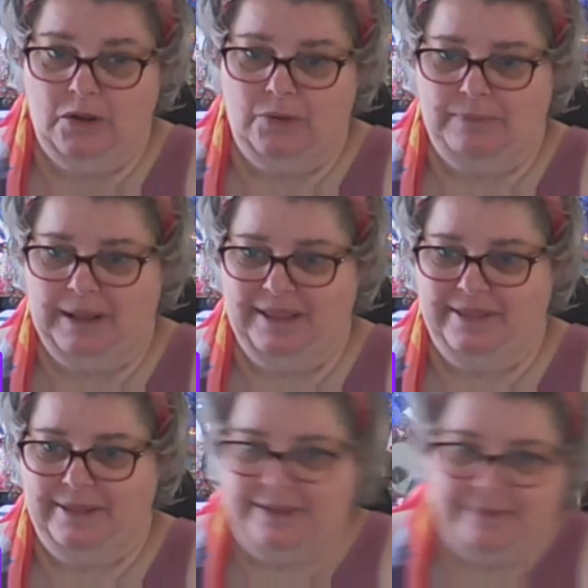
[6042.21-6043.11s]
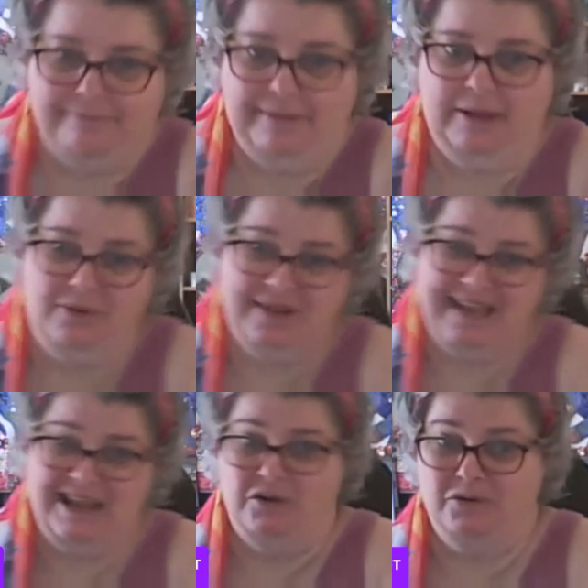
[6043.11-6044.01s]
but because they're
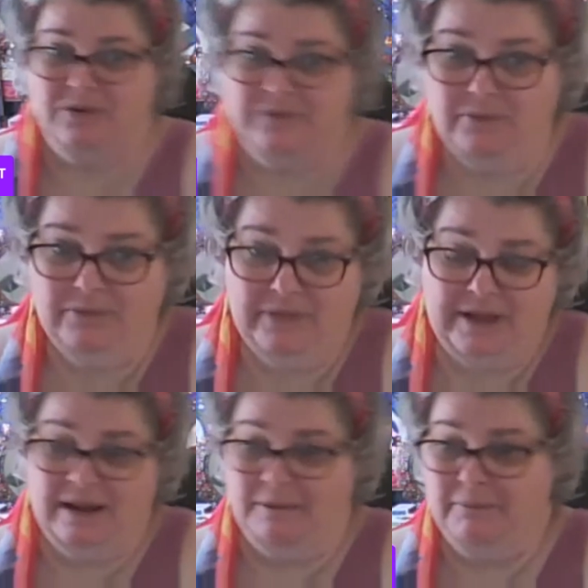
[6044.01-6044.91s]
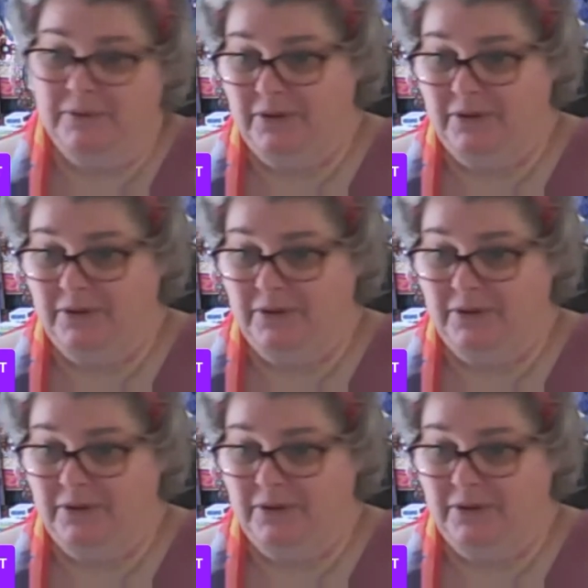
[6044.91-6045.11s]
useful, the numbers are